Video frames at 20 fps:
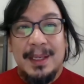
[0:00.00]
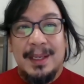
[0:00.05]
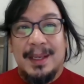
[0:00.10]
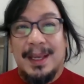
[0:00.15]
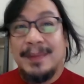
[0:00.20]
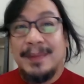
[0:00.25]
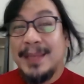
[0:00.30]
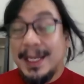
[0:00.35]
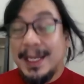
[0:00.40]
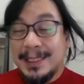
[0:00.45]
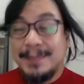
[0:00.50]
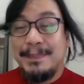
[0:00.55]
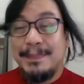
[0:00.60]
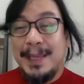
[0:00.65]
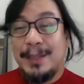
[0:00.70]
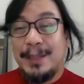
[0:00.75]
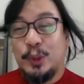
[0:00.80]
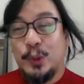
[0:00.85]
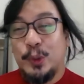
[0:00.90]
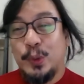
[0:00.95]
And that's
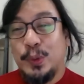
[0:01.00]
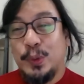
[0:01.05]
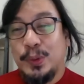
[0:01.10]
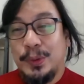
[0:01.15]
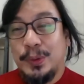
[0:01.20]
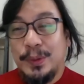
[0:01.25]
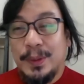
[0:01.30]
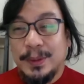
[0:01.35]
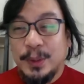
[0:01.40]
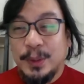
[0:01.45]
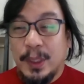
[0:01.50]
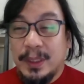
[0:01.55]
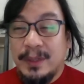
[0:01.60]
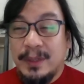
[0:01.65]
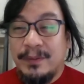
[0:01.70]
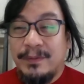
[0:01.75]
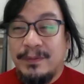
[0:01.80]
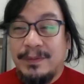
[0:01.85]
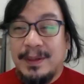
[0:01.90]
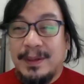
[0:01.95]
meant to sort of
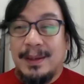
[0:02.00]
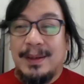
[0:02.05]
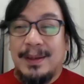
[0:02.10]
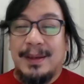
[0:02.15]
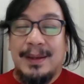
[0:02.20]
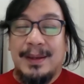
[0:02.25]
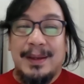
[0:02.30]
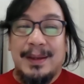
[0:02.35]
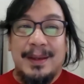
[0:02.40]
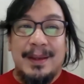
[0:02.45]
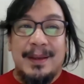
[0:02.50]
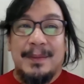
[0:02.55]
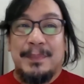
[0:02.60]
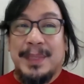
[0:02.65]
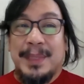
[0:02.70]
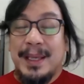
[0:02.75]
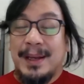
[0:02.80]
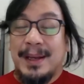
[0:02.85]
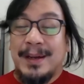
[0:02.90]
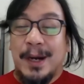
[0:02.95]

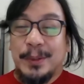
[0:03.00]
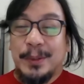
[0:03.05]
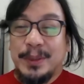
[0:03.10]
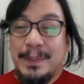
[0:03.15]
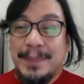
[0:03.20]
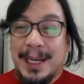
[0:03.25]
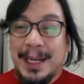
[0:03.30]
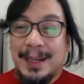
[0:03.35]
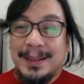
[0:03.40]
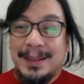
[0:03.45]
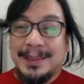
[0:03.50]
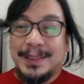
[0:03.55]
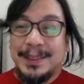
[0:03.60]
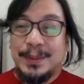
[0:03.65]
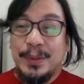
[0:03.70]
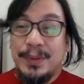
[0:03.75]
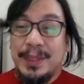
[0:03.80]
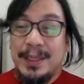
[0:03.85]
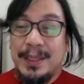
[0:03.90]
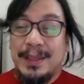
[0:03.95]
be a counterbalance
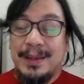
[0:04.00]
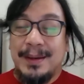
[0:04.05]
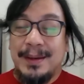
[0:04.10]
to the